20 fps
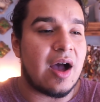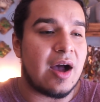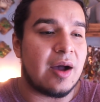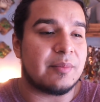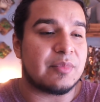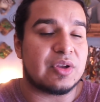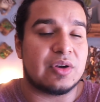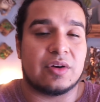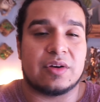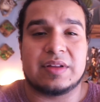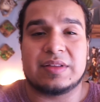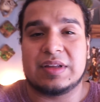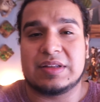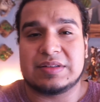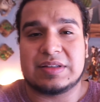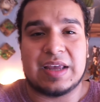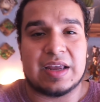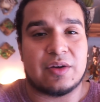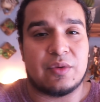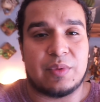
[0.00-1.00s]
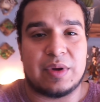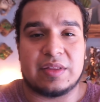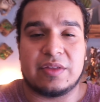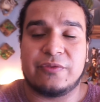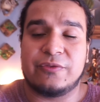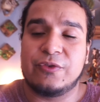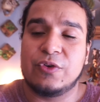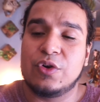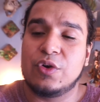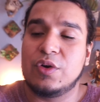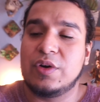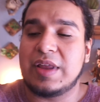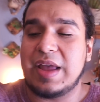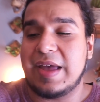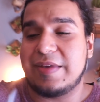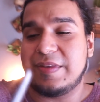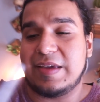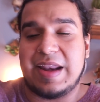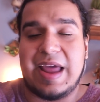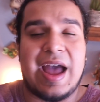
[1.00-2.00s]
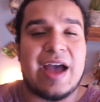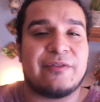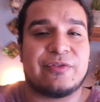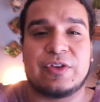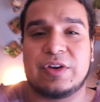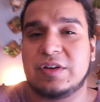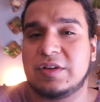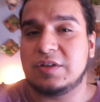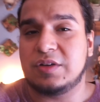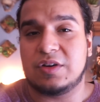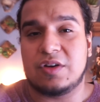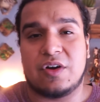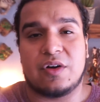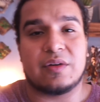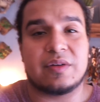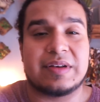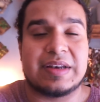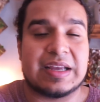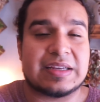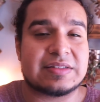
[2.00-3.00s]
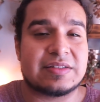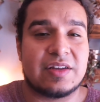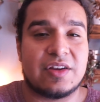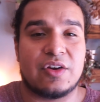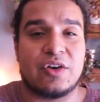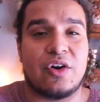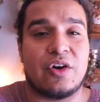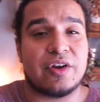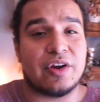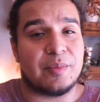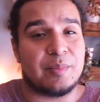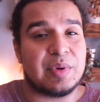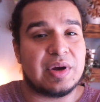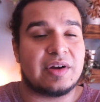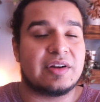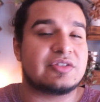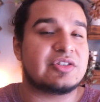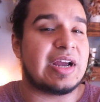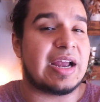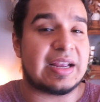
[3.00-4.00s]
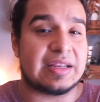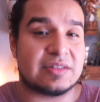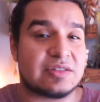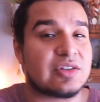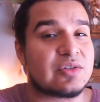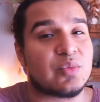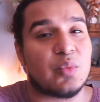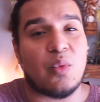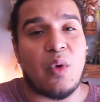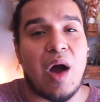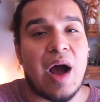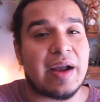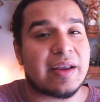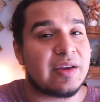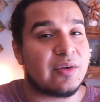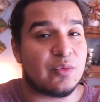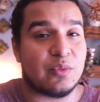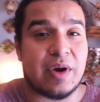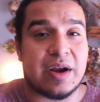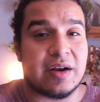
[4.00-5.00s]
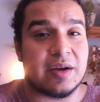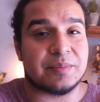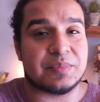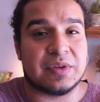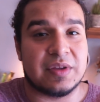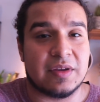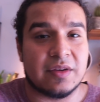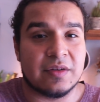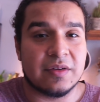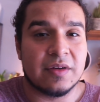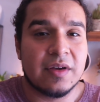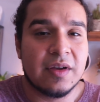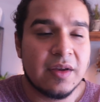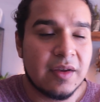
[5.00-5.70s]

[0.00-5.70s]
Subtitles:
you know, and then take away the food, and then after, you know, next thing you know, your bearded dragon's just walking right up to you.